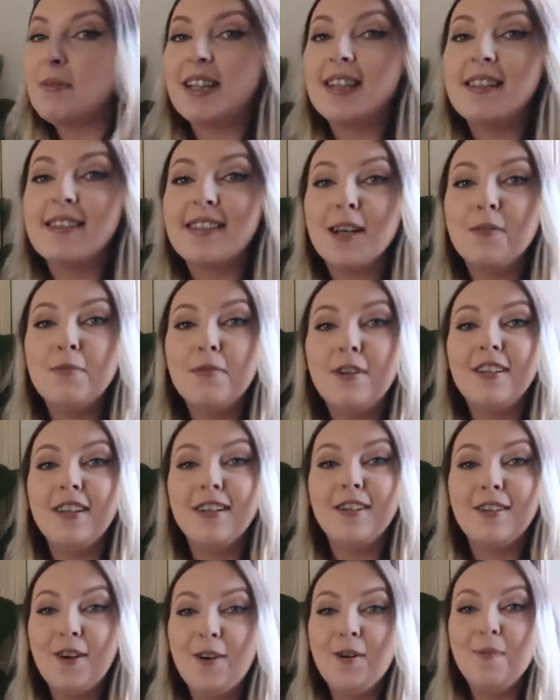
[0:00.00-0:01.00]
Because I
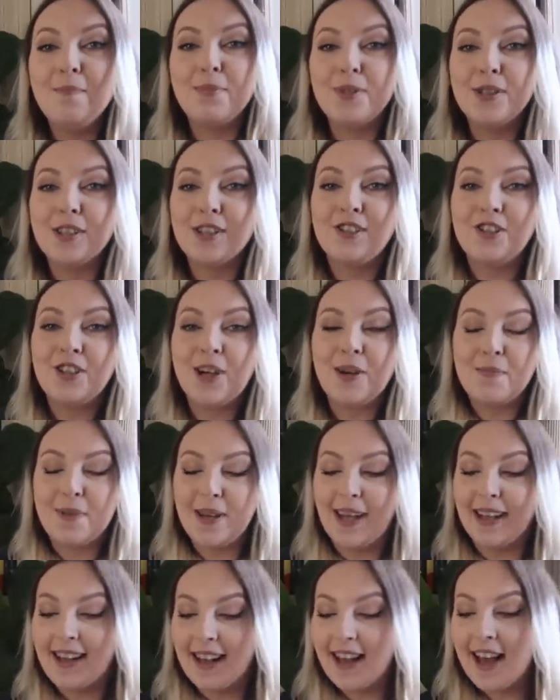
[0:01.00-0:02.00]
wanna go book
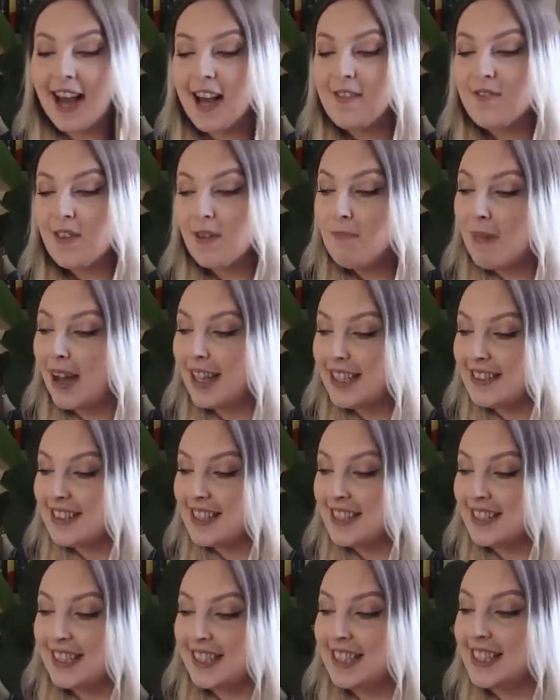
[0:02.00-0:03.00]
shopping. I have a
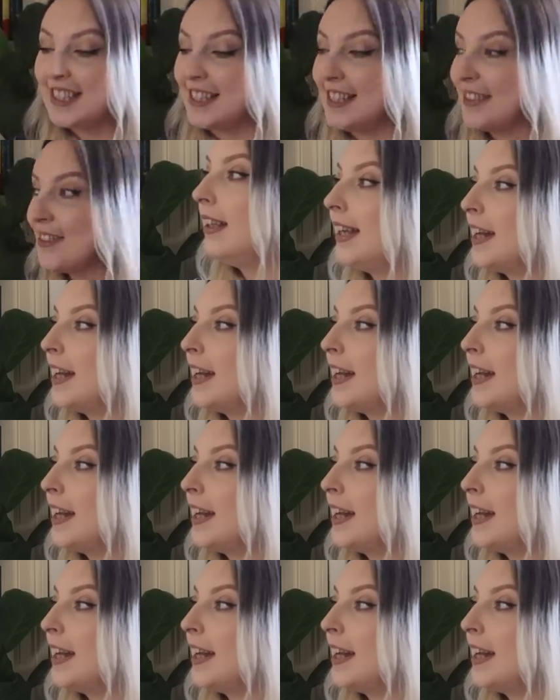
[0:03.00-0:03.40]
mighty need.